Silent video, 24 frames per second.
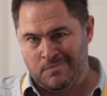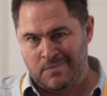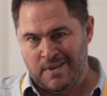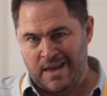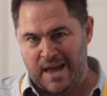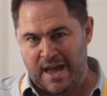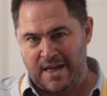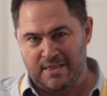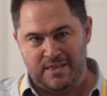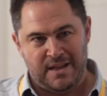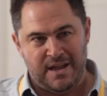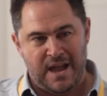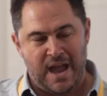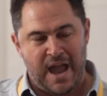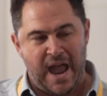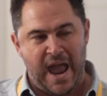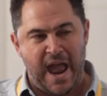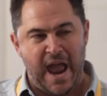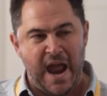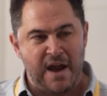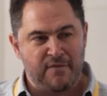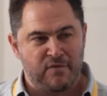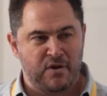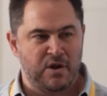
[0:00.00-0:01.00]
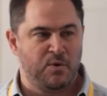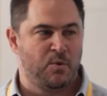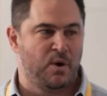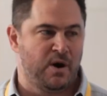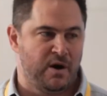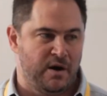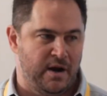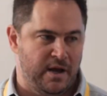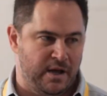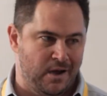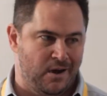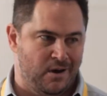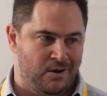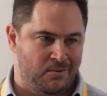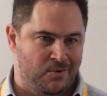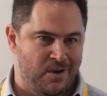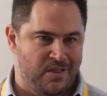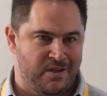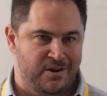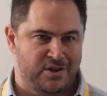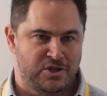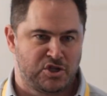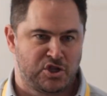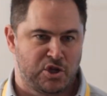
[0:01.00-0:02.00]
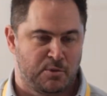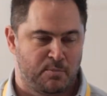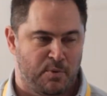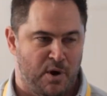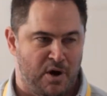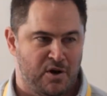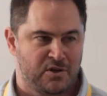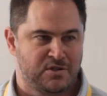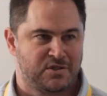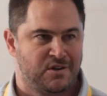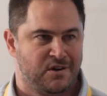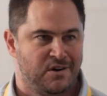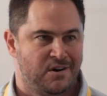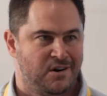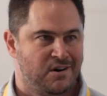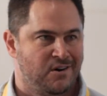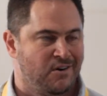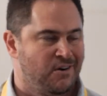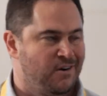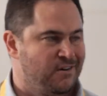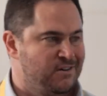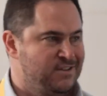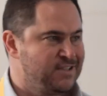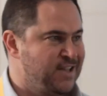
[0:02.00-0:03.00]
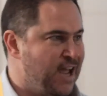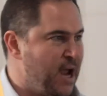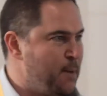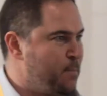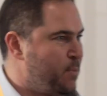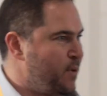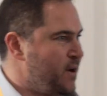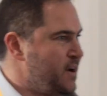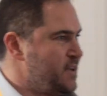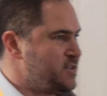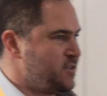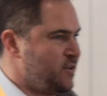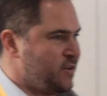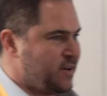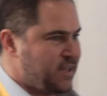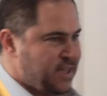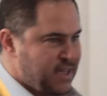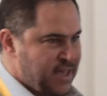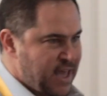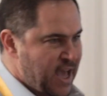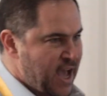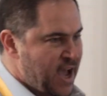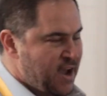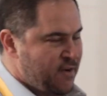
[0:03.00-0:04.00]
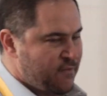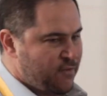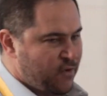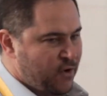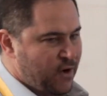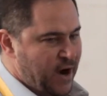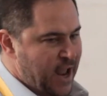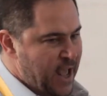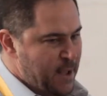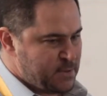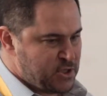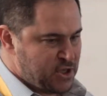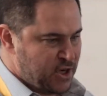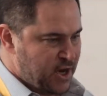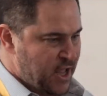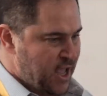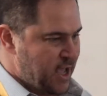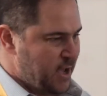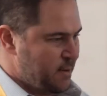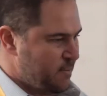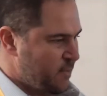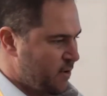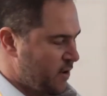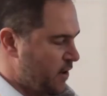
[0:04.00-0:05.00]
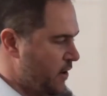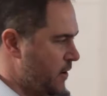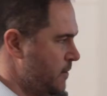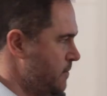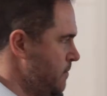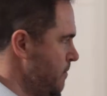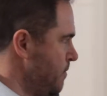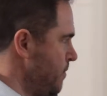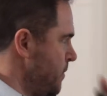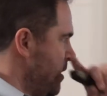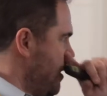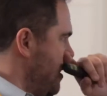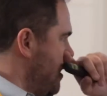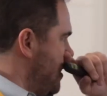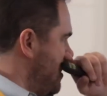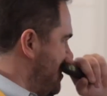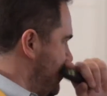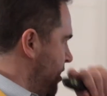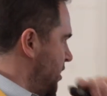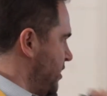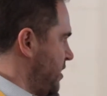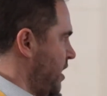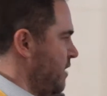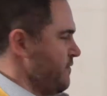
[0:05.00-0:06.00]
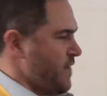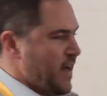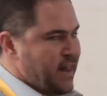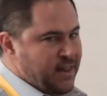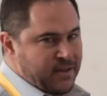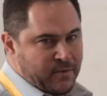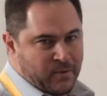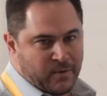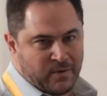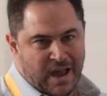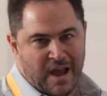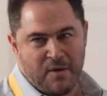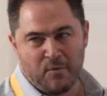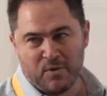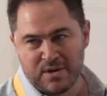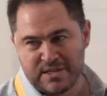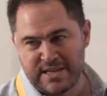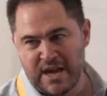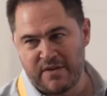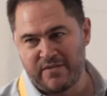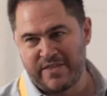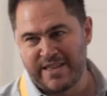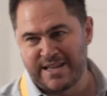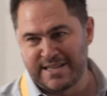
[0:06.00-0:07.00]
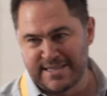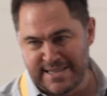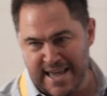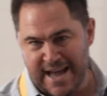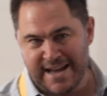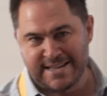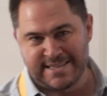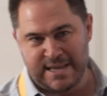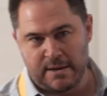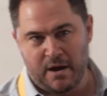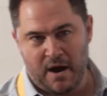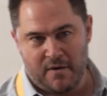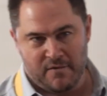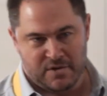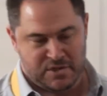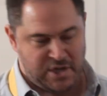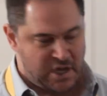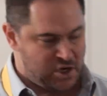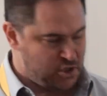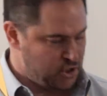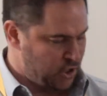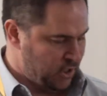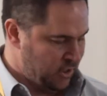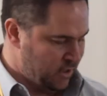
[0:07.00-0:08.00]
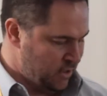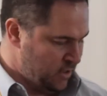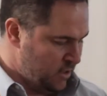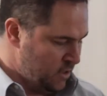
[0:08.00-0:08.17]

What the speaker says: And everywhere I go, whether it's Gibraltar or Cyprus or Kiev or Amsterdam or Silicon Valley, everyone's having the exact same conversation.